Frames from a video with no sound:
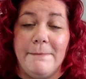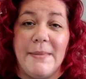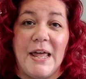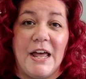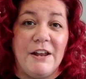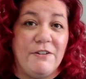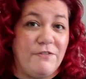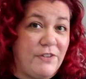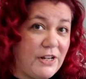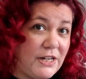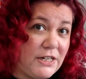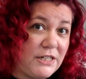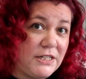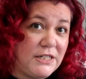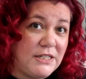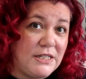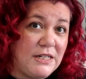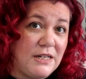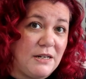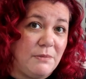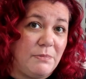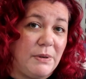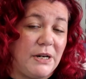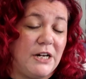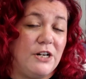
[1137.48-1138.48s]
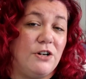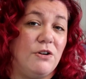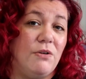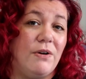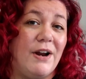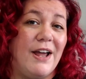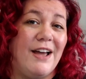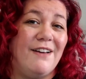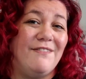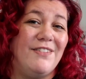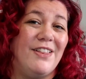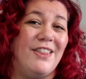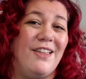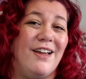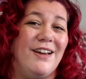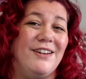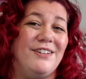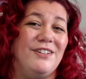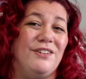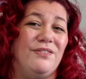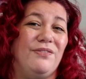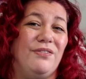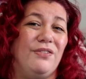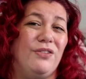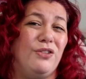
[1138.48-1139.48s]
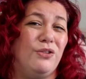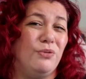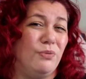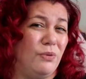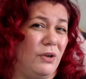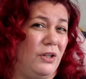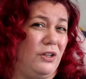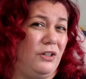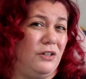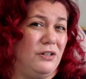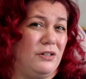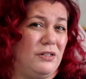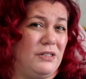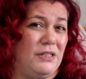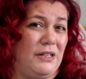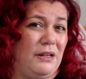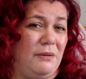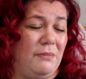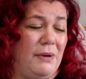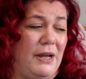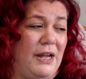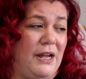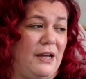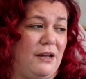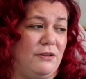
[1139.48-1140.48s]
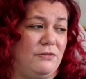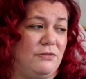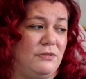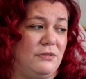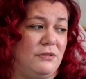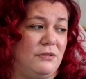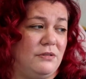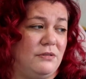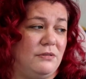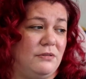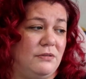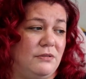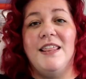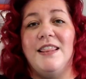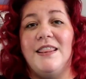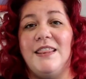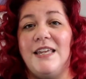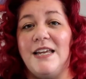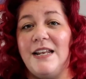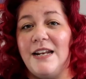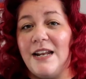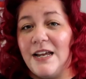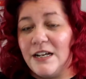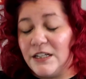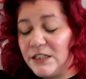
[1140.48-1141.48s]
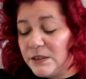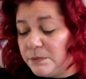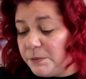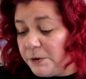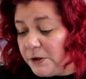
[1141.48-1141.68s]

and fantasy, but I don't have a lot of thrillers in my house. The next